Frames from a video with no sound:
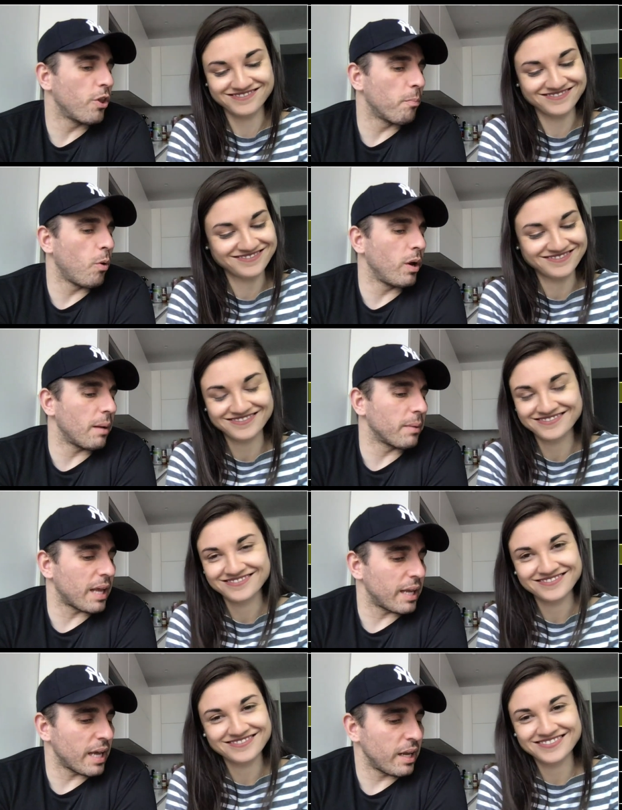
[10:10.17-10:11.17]
Speaker 1: the point I'm getting
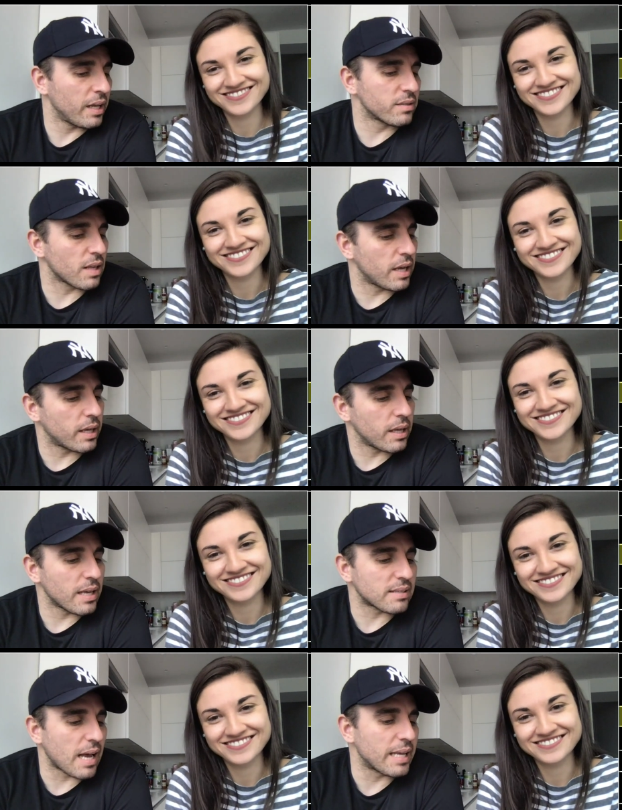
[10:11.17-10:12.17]
at is like, yes,
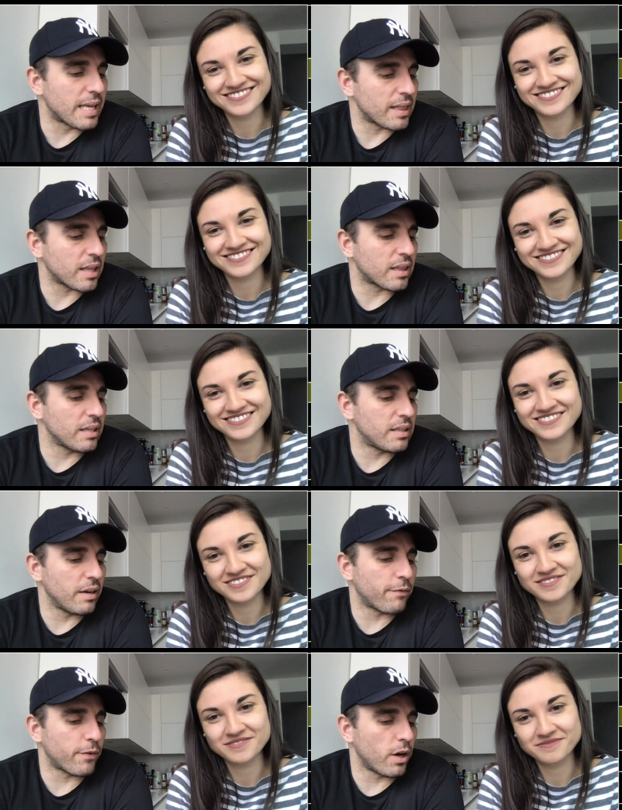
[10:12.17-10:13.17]
I get that they did it for
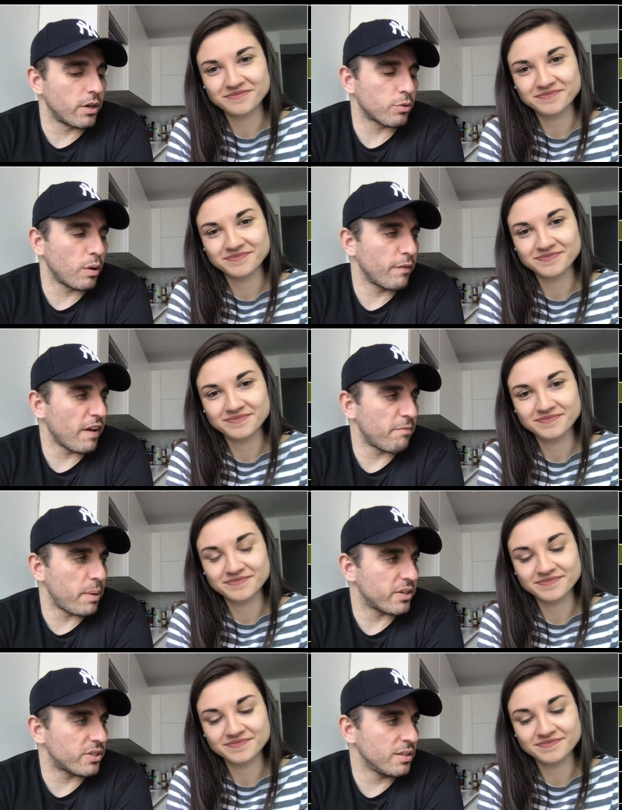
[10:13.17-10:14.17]
125
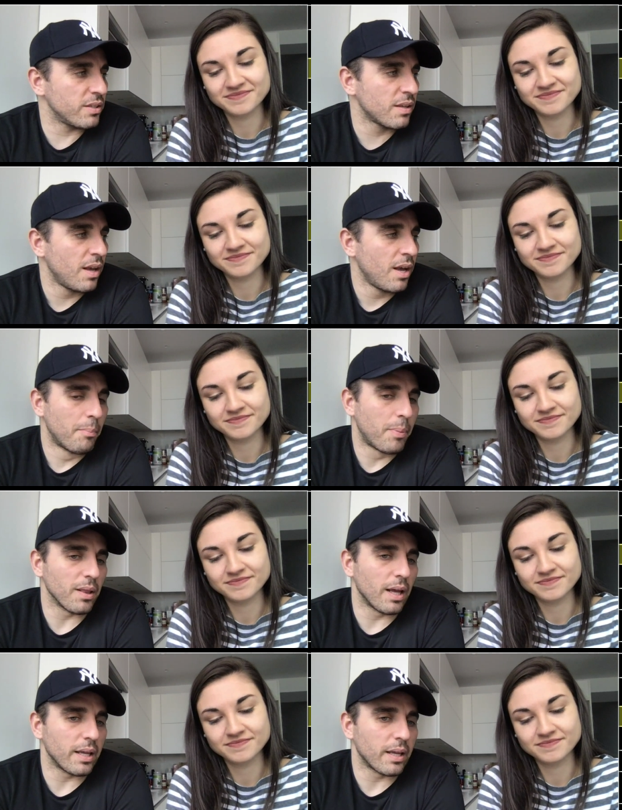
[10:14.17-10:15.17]
patients, but
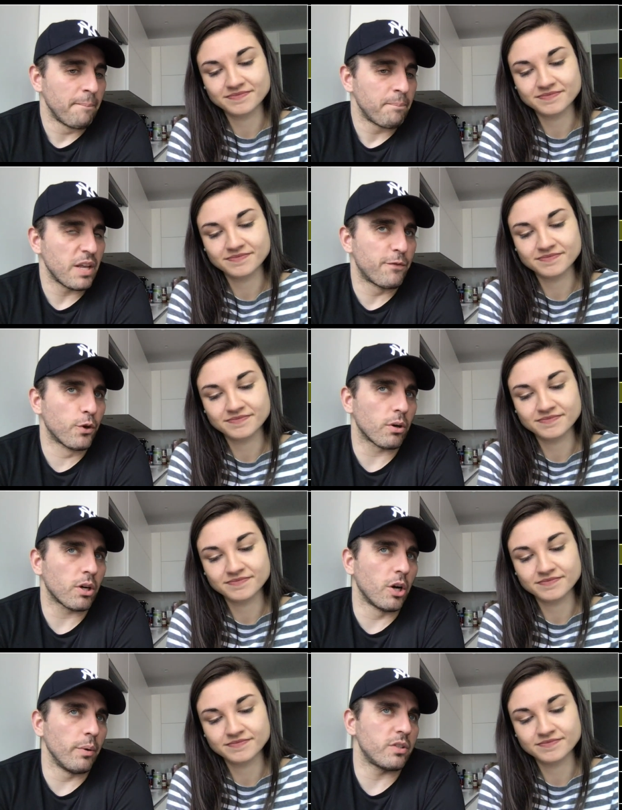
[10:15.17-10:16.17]
like if you're
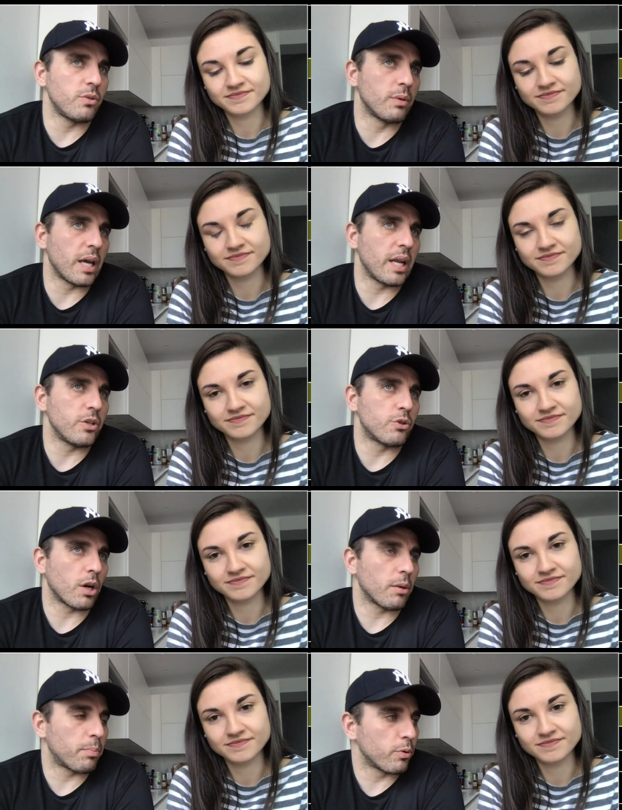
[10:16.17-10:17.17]
going to get a drug
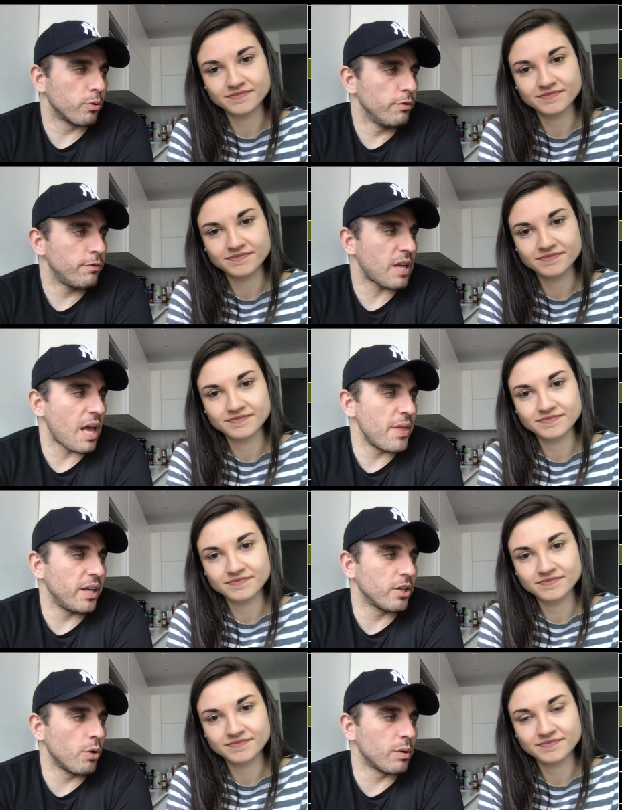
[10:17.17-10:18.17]
approved and then
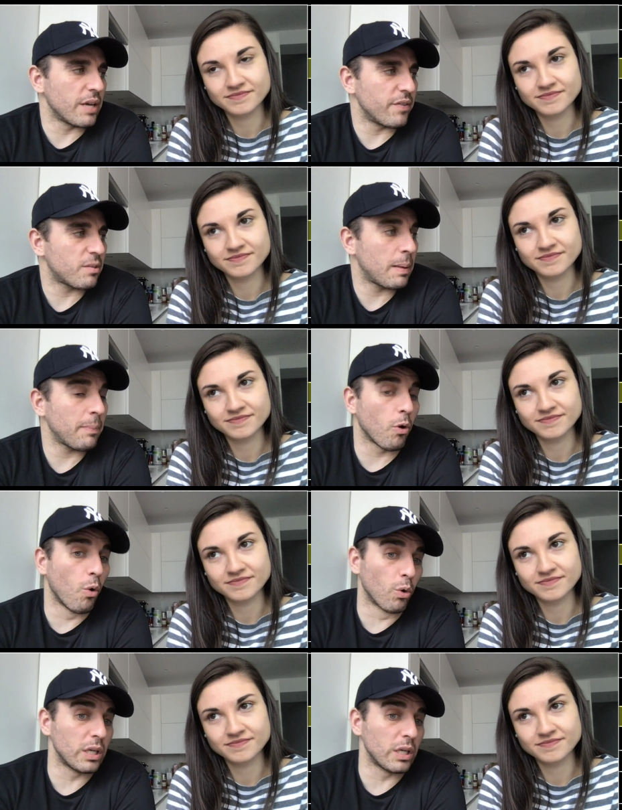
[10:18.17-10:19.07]
go give it to people, or